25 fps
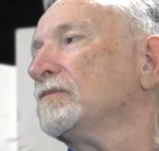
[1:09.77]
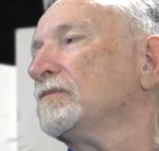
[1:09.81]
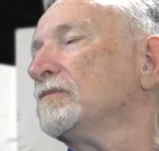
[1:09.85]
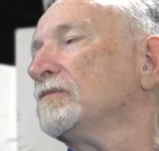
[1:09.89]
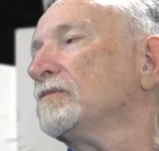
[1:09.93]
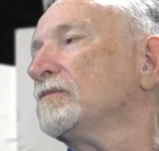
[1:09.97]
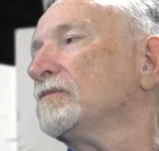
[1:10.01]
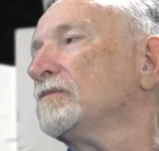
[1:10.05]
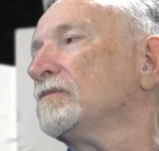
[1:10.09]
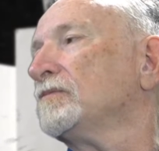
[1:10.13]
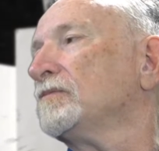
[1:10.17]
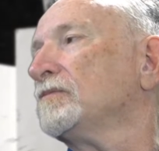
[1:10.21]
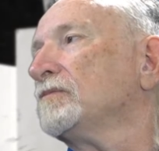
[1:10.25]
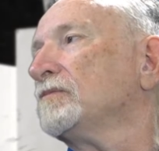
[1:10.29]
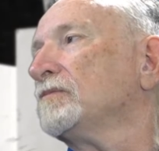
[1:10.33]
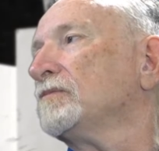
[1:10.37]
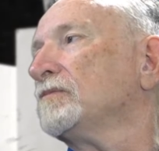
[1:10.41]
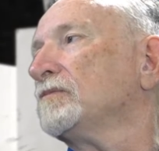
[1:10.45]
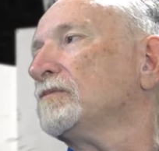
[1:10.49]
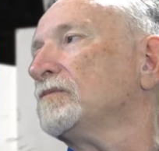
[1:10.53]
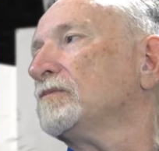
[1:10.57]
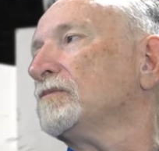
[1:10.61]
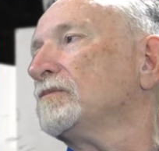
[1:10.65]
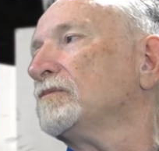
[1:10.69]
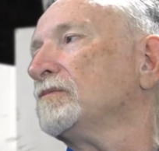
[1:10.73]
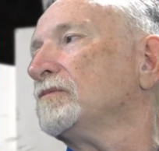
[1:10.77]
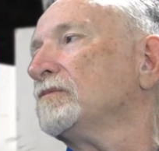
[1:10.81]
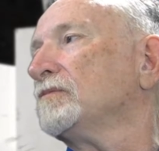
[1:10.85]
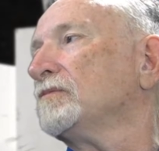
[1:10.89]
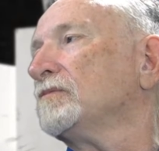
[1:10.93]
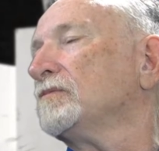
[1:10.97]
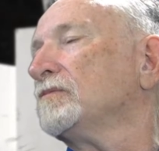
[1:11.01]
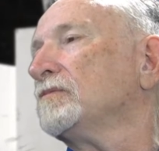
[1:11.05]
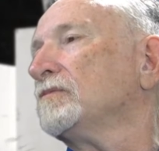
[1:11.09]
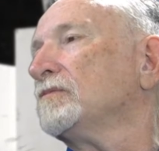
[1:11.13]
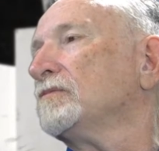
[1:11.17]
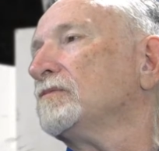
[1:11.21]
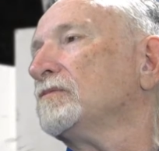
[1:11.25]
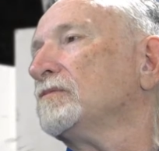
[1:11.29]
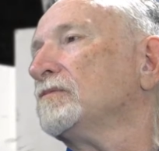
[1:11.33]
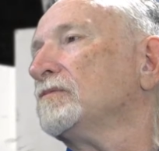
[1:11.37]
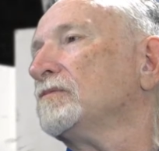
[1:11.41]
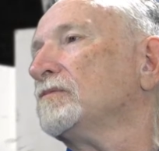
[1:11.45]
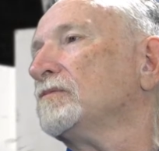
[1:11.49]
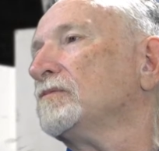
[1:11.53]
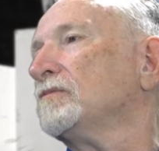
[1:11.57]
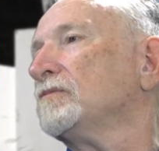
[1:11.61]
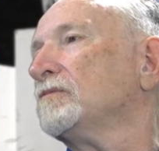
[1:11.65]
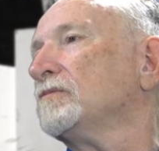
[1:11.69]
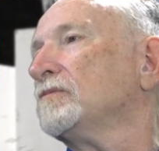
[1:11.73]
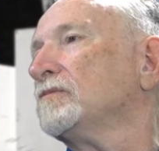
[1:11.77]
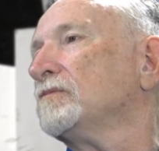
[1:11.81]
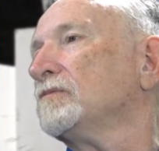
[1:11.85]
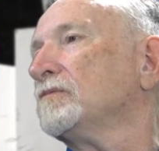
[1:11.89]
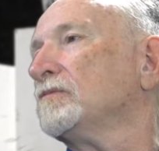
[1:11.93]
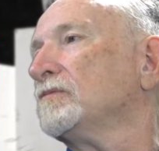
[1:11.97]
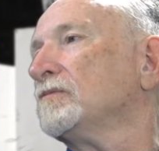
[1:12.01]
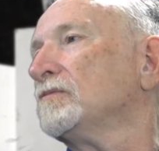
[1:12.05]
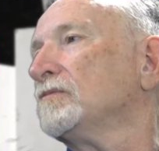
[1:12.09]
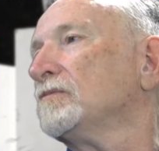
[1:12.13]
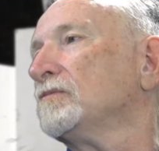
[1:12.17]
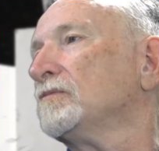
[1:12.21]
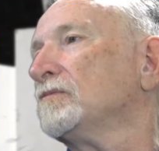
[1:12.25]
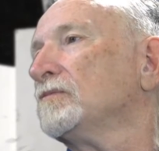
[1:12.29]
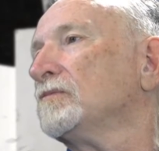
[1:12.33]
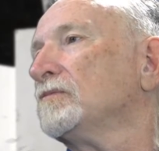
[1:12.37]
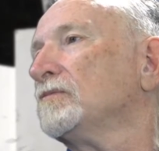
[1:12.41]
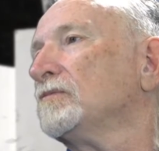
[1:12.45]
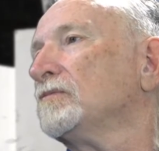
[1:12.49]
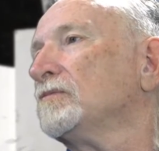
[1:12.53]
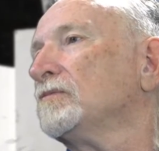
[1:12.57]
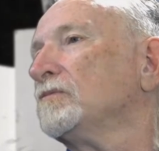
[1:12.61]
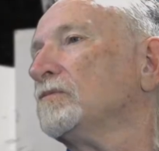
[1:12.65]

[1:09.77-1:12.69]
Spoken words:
[no speech]